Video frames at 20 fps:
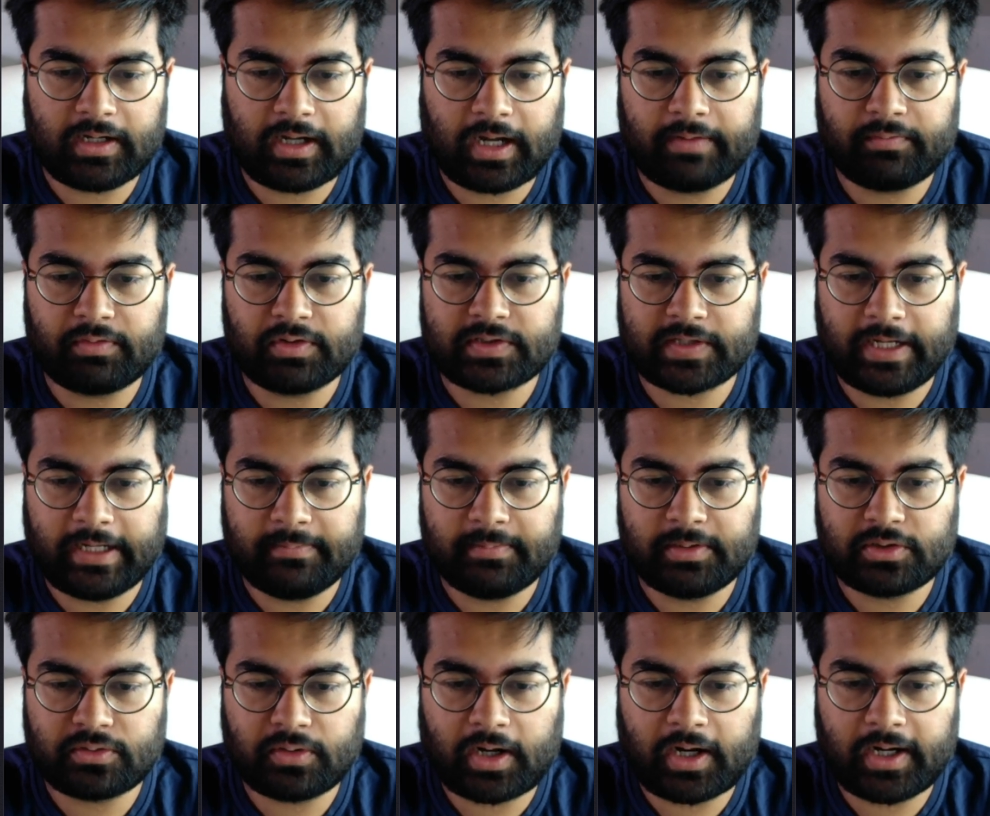I was
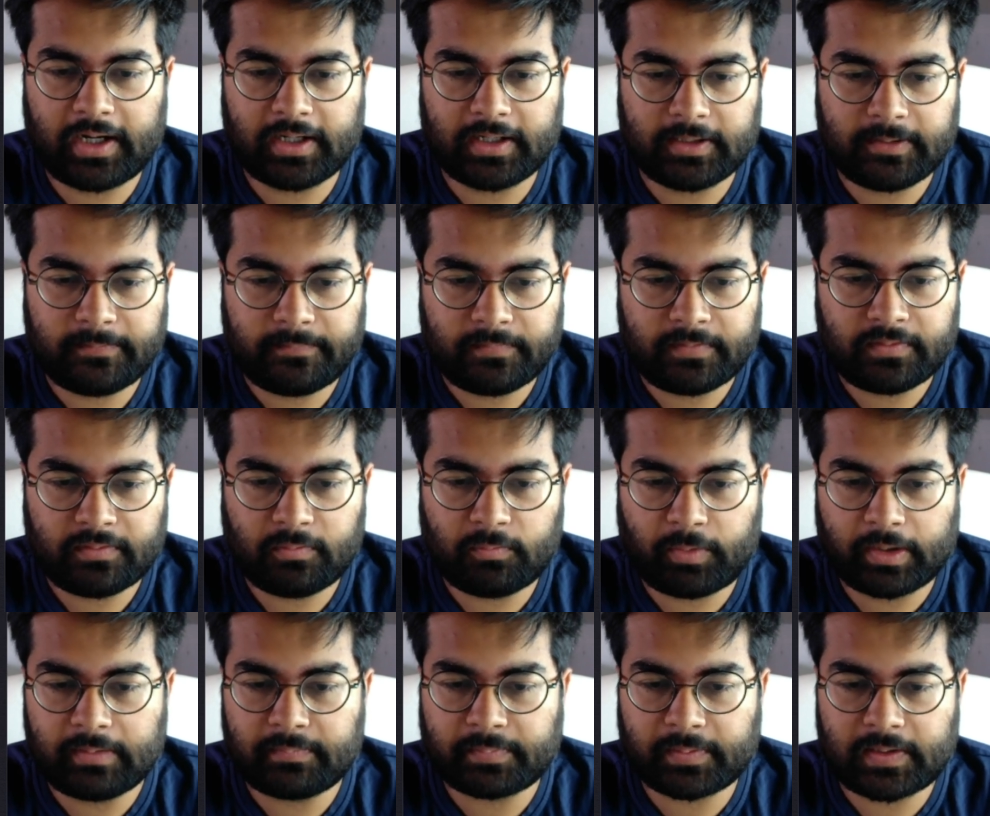able to hire
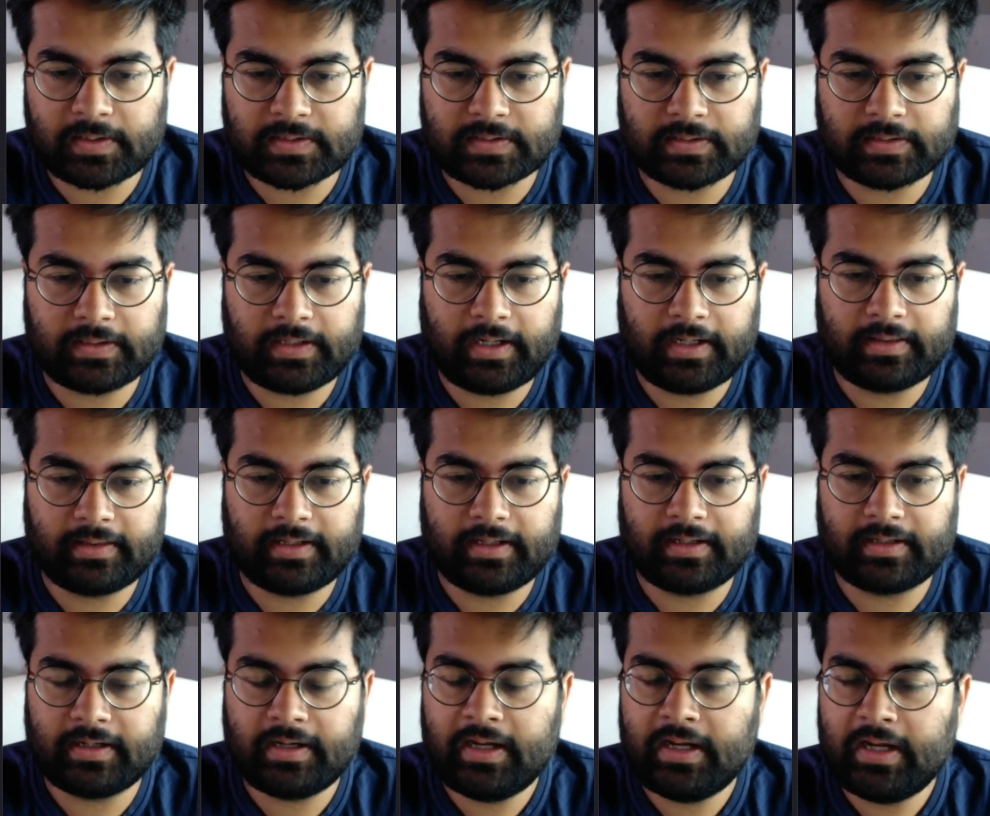one person, and
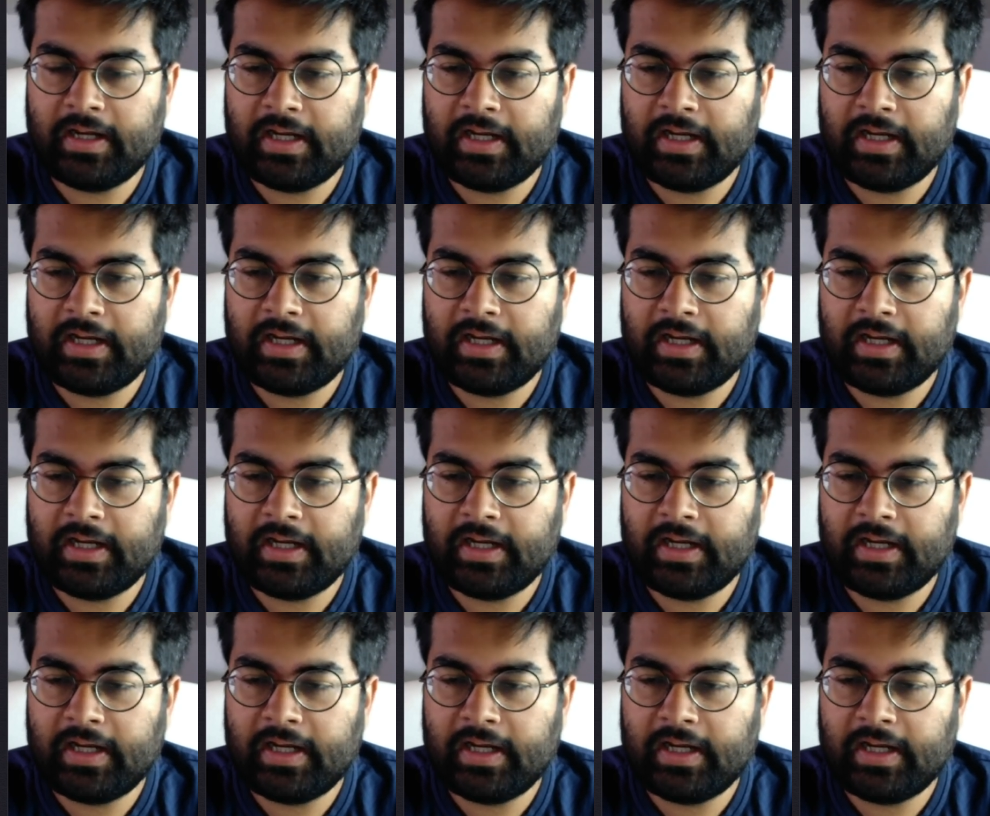then